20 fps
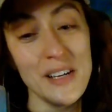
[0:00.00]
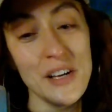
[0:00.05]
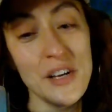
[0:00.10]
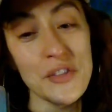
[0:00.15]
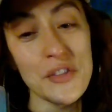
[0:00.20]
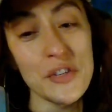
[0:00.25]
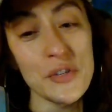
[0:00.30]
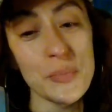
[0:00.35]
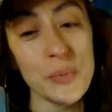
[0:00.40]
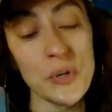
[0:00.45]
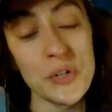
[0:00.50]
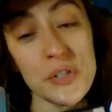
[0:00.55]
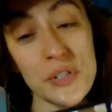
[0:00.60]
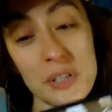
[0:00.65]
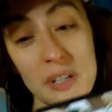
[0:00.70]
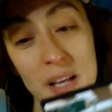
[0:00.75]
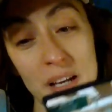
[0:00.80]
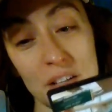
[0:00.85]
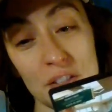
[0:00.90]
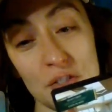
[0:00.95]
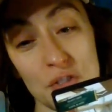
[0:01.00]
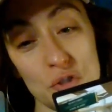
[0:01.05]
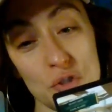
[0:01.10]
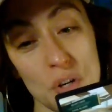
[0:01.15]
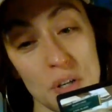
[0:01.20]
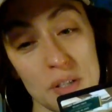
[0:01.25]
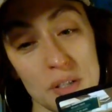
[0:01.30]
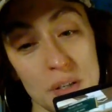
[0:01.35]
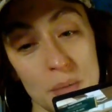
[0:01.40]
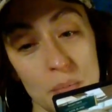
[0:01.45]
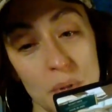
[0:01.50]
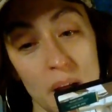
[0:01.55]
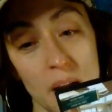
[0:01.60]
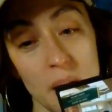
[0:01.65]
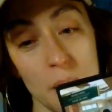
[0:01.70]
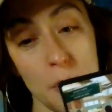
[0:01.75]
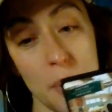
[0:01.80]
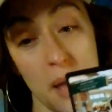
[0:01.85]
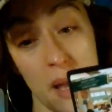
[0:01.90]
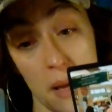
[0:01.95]
This person likes to dress up like
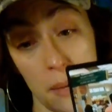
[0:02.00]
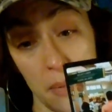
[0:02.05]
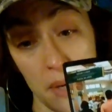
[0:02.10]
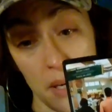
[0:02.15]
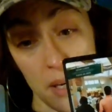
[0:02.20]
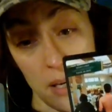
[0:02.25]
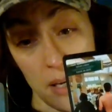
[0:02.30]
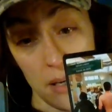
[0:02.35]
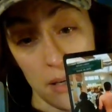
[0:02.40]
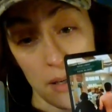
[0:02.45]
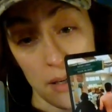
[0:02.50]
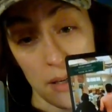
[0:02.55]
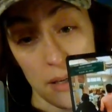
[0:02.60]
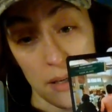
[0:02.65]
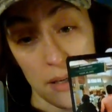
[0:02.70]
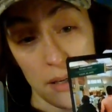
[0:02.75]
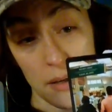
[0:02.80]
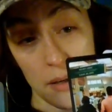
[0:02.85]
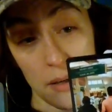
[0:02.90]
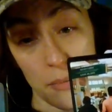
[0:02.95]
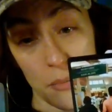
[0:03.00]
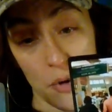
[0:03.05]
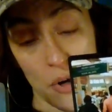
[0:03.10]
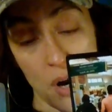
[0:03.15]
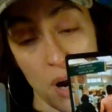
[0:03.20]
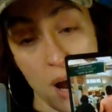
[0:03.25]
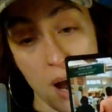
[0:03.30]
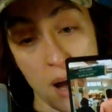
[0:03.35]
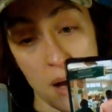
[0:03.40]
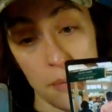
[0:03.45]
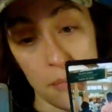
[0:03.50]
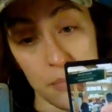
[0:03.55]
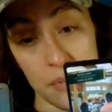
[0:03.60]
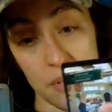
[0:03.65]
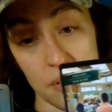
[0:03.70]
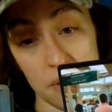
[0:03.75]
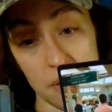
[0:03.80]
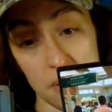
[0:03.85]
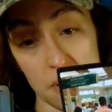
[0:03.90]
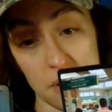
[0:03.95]
a baby,
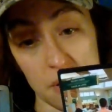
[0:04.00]
perhaps.